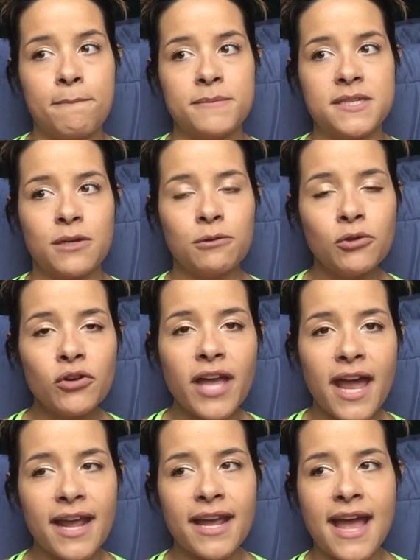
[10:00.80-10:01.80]
So look
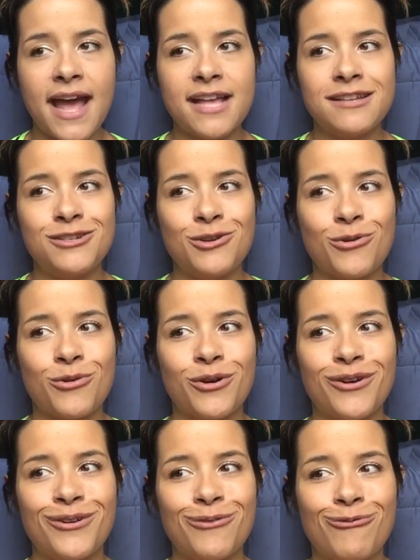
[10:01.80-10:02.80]
at it as
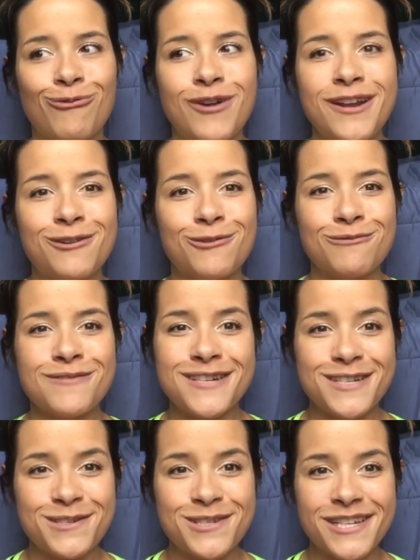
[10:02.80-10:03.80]
your wrinkle
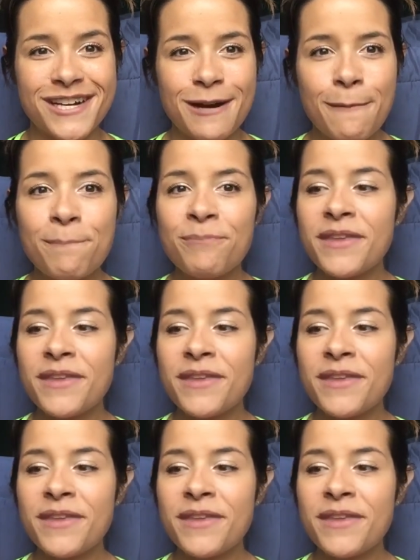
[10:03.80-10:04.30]
reducer.